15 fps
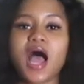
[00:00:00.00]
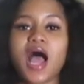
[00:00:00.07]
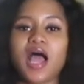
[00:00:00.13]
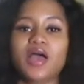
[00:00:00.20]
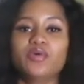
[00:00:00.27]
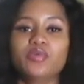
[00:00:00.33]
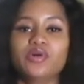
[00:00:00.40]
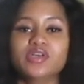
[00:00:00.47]

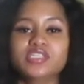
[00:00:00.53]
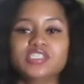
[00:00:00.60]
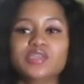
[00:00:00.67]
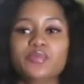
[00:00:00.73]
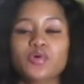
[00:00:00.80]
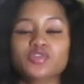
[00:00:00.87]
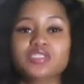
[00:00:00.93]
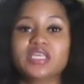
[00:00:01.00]
i was
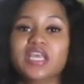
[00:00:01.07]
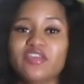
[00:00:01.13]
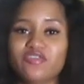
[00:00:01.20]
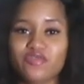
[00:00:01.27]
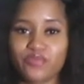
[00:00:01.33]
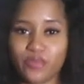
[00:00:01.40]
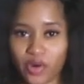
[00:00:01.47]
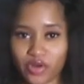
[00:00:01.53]
supposed to
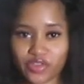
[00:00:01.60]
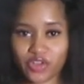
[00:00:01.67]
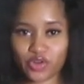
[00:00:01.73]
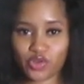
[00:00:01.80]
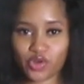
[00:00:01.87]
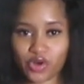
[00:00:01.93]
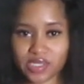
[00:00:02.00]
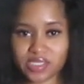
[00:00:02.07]
give birth in
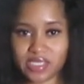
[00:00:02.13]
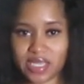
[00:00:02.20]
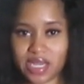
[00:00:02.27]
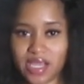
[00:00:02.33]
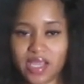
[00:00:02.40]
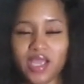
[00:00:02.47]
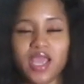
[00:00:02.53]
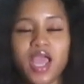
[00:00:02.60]
new york
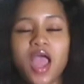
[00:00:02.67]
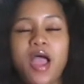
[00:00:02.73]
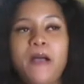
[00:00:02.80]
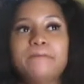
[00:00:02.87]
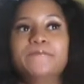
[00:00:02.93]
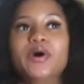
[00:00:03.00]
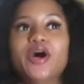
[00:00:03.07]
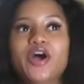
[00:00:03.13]
city
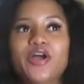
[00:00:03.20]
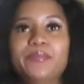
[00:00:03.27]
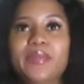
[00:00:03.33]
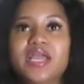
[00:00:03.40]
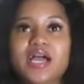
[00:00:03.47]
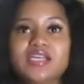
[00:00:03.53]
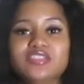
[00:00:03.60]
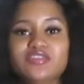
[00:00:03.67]
but
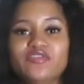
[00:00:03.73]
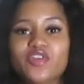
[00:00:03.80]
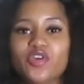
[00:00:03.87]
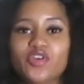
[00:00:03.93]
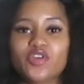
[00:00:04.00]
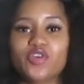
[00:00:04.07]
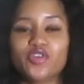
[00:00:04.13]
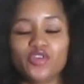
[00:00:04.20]
because of
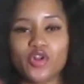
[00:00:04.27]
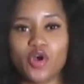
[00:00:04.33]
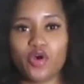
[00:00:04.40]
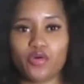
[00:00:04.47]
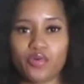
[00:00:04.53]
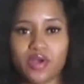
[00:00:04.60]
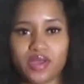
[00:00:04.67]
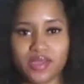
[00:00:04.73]
the you
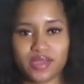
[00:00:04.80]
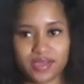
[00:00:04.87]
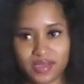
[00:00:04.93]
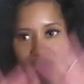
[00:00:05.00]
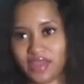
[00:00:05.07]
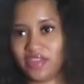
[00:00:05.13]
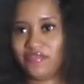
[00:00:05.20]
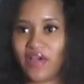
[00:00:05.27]
know
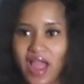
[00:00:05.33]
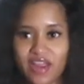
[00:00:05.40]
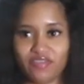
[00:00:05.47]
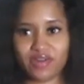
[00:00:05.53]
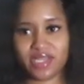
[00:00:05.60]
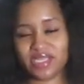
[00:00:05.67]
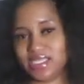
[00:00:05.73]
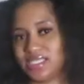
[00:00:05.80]
the
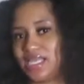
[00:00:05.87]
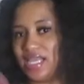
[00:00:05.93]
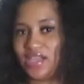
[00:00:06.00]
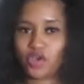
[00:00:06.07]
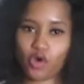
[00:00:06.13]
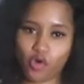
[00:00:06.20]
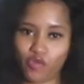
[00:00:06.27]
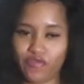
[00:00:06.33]
virus and
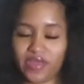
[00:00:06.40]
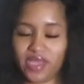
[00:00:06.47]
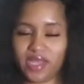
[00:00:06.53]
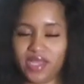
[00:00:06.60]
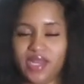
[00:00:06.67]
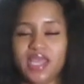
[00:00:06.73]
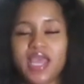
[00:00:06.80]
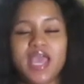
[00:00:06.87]
the
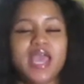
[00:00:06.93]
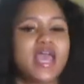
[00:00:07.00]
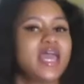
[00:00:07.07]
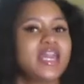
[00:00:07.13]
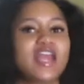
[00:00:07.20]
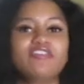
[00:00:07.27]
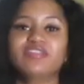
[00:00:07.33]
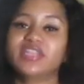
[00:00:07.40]
covid
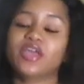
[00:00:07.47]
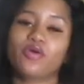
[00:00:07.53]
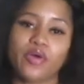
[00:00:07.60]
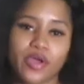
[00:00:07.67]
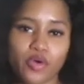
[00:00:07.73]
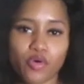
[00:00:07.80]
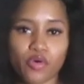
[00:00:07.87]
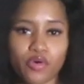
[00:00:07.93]
and everything
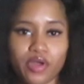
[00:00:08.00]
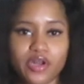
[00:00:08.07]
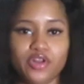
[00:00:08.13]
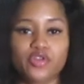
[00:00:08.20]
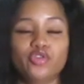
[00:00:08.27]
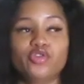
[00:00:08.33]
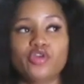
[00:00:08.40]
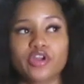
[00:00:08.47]
going
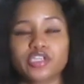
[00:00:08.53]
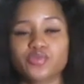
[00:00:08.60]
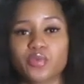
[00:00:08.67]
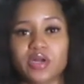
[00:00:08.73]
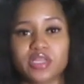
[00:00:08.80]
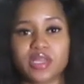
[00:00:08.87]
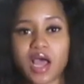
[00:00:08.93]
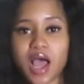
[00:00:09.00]
on new york is
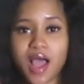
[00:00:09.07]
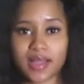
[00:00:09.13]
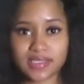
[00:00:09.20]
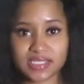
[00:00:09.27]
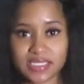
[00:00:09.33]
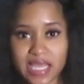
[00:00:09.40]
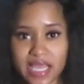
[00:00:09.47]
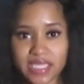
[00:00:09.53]
one of the
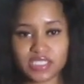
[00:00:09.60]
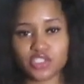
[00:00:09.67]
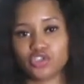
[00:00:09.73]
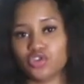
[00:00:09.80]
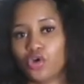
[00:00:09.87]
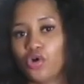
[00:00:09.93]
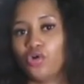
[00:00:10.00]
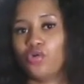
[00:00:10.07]
hot states
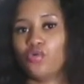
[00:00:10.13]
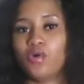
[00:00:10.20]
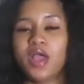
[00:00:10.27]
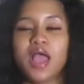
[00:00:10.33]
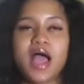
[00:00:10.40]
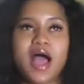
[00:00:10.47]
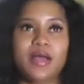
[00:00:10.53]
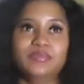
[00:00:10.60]
so
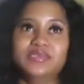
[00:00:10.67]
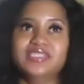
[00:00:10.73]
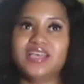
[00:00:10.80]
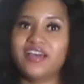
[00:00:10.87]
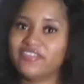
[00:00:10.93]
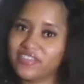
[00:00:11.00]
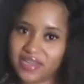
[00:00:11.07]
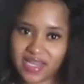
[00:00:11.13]
i'm
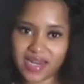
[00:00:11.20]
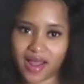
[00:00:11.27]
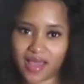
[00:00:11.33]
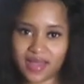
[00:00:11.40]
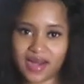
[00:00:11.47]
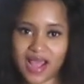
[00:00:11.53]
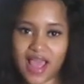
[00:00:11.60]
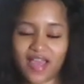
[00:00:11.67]
definitely
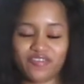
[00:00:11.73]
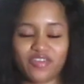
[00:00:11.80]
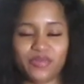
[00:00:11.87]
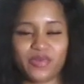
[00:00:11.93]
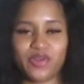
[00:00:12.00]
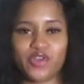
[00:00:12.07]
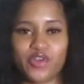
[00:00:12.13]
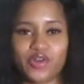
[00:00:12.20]
not going to have
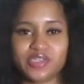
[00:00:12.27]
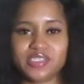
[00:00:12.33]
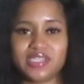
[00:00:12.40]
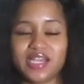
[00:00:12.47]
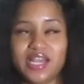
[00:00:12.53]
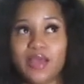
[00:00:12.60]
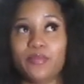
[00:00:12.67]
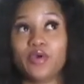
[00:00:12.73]
him in new york
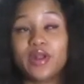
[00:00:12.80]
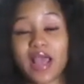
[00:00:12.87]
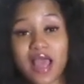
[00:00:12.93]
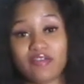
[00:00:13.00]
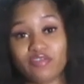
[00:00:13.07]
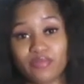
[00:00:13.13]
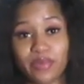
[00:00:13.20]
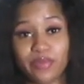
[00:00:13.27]
city i'm going to have